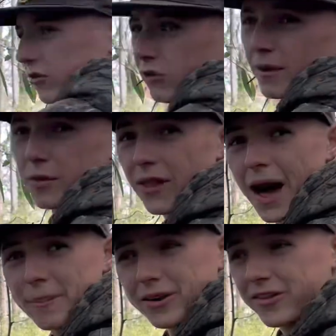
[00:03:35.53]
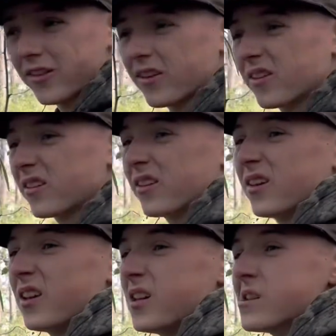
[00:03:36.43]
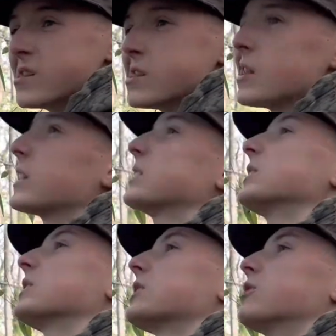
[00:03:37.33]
grab the loppers. That's not gonna